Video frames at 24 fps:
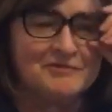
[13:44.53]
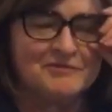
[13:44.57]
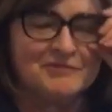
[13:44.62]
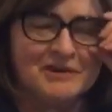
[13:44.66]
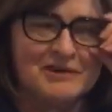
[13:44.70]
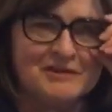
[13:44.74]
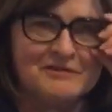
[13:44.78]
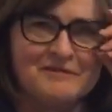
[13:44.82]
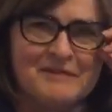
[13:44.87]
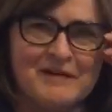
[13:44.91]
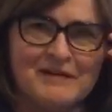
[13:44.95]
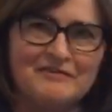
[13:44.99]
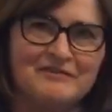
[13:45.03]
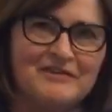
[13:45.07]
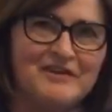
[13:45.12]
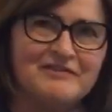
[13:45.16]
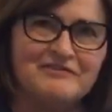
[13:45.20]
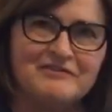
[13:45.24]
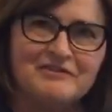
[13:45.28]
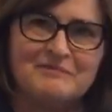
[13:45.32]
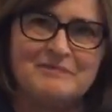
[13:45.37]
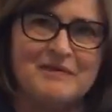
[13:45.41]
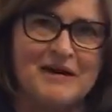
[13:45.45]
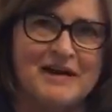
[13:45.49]
one of my
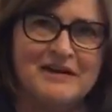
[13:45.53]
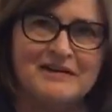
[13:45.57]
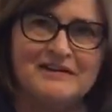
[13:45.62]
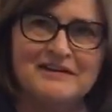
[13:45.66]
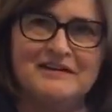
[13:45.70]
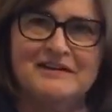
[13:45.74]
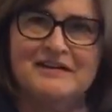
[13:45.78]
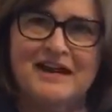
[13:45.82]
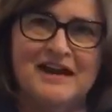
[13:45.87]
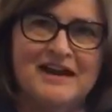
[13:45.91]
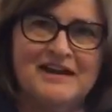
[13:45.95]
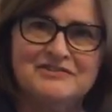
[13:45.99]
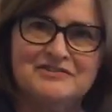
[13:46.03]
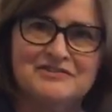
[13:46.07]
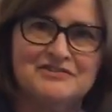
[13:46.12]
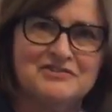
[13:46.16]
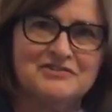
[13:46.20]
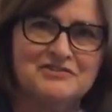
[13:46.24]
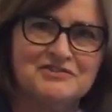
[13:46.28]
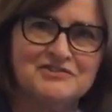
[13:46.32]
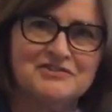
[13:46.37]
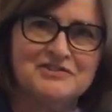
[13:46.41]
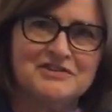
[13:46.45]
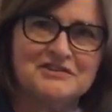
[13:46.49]
favorite
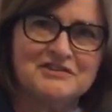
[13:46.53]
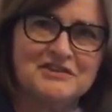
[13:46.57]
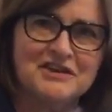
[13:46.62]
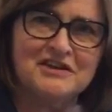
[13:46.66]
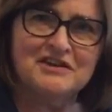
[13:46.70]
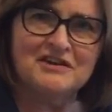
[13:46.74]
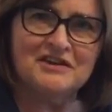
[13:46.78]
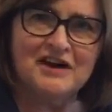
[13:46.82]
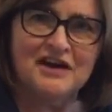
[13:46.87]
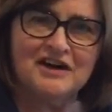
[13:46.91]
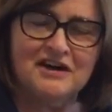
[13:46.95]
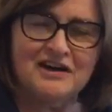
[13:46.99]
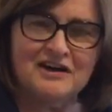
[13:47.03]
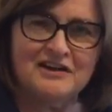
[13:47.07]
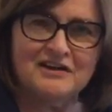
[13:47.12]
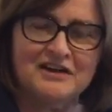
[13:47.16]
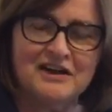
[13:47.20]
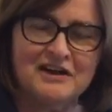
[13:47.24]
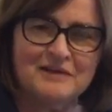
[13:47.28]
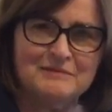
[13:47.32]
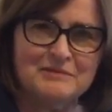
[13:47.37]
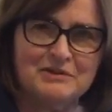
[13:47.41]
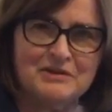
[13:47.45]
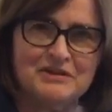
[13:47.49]
podcasters,
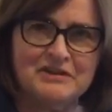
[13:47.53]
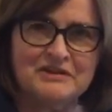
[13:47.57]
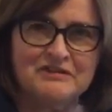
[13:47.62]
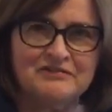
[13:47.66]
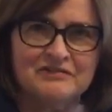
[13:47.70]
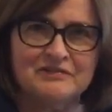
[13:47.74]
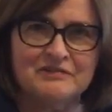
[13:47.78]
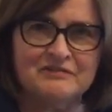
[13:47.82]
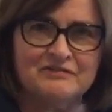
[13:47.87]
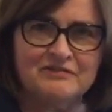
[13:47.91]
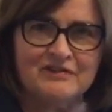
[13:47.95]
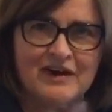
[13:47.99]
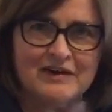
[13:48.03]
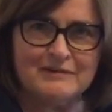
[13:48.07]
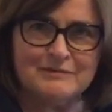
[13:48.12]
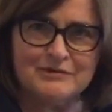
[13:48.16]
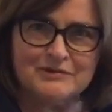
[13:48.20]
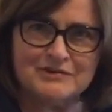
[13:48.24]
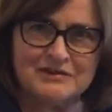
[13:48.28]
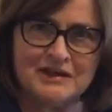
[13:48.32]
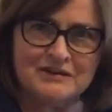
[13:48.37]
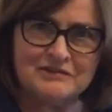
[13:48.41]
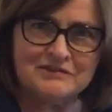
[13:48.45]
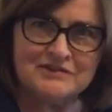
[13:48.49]
Emily from
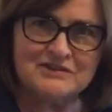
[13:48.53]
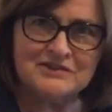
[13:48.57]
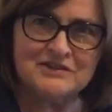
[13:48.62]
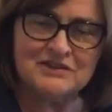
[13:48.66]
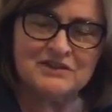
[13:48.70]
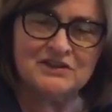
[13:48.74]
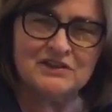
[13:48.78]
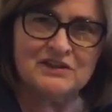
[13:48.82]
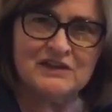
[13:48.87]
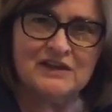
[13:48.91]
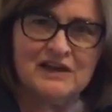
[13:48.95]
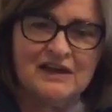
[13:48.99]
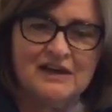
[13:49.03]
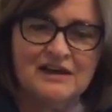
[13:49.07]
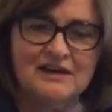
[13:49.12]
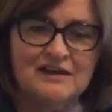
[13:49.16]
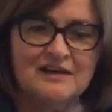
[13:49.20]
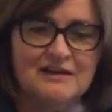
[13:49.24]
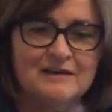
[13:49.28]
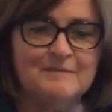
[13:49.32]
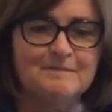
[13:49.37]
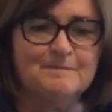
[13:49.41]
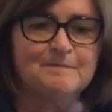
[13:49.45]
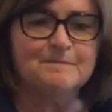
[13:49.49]
Fibertown, did
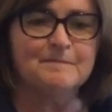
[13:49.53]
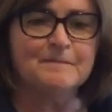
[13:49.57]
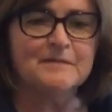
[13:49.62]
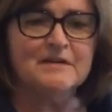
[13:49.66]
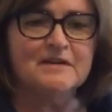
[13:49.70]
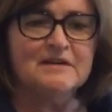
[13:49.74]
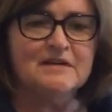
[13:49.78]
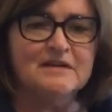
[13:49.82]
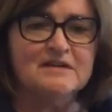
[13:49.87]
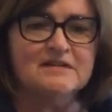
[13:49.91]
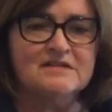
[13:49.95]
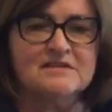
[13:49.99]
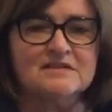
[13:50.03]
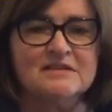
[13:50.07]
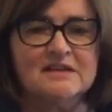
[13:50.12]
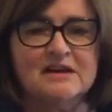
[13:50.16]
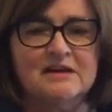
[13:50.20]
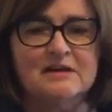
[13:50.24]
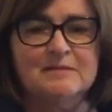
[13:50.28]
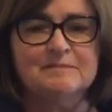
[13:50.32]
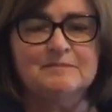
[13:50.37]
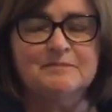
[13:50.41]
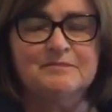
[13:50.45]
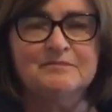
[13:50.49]

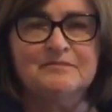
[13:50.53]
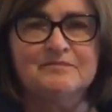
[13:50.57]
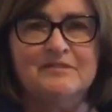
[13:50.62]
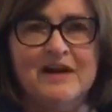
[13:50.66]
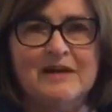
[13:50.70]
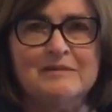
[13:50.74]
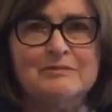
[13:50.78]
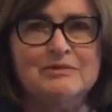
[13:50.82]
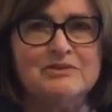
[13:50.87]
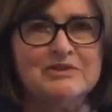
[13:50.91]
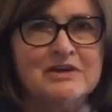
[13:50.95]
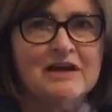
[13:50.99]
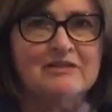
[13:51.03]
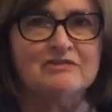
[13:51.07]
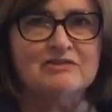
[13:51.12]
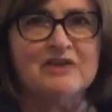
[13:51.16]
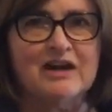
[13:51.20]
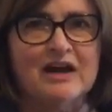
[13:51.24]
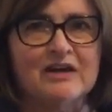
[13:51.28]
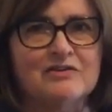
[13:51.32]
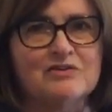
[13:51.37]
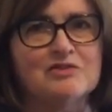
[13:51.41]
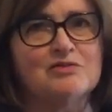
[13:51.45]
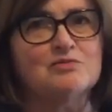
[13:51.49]
some
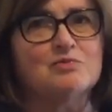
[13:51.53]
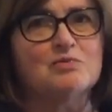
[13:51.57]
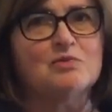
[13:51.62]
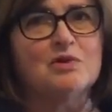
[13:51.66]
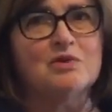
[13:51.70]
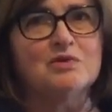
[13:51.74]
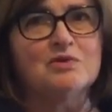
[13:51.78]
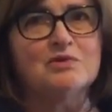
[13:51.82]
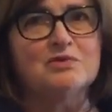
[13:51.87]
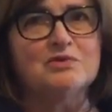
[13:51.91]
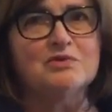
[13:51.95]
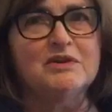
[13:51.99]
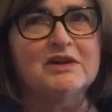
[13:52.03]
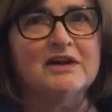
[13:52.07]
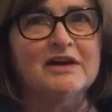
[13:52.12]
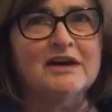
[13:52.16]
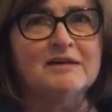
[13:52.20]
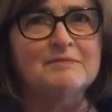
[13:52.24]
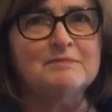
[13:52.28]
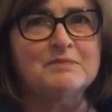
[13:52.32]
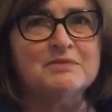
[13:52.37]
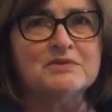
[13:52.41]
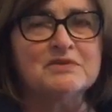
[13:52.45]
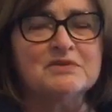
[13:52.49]
Fibertown on the Road
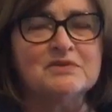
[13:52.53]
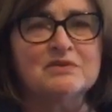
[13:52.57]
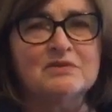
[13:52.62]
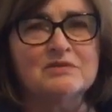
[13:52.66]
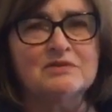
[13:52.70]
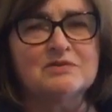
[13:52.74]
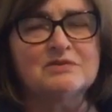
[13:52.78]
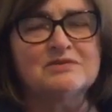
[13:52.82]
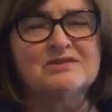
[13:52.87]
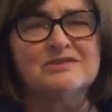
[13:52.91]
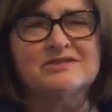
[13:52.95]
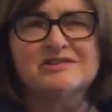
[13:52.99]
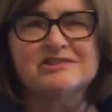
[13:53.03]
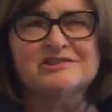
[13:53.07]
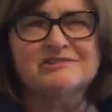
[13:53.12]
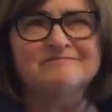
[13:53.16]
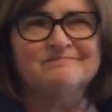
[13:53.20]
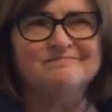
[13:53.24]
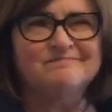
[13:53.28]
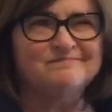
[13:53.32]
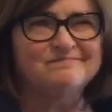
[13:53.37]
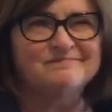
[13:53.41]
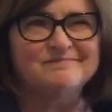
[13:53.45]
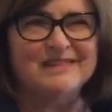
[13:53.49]
episodes
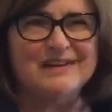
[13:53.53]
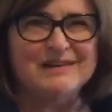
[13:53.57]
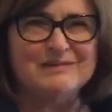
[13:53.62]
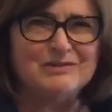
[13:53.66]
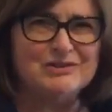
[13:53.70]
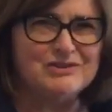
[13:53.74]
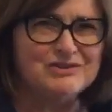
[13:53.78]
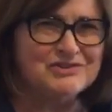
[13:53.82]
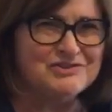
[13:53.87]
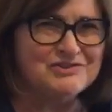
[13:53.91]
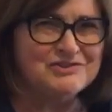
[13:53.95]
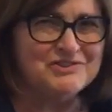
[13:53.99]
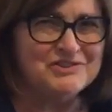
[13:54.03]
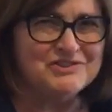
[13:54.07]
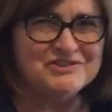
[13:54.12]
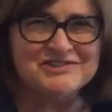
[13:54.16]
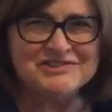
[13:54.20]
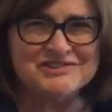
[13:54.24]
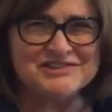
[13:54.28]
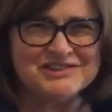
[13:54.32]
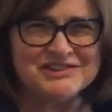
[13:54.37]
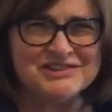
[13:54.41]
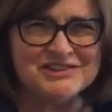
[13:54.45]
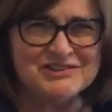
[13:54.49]
maybe 2
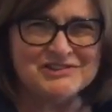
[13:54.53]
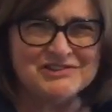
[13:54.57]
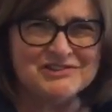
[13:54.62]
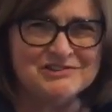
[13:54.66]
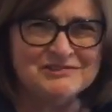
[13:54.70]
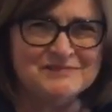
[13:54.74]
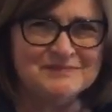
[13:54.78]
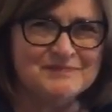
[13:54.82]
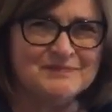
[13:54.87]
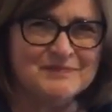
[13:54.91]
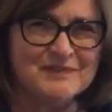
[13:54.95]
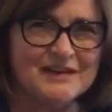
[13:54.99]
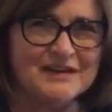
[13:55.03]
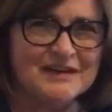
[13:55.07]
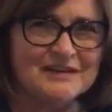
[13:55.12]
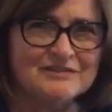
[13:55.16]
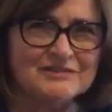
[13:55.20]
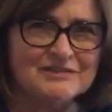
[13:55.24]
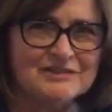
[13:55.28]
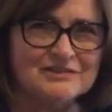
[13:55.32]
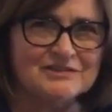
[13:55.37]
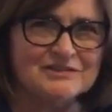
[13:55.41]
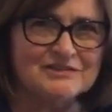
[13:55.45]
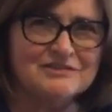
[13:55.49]
years ago. I
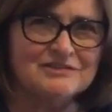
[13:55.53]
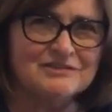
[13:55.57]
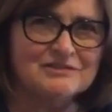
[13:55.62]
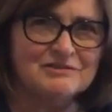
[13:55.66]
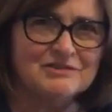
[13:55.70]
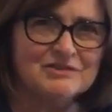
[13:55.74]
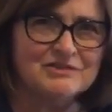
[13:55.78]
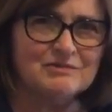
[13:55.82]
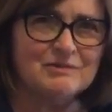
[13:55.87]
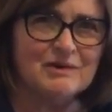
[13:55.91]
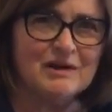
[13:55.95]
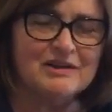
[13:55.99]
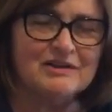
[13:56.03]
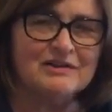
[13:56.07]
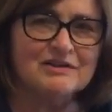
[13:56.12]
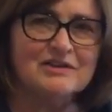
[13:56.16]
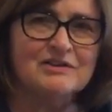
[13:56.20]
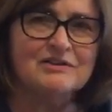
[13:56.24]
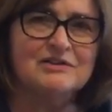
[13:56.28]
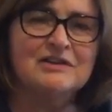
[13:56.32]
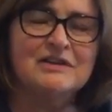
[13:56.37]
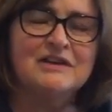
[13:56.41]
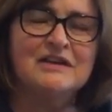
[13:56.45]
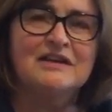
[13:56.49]
don't know. It was a while
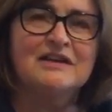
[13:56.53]
ago.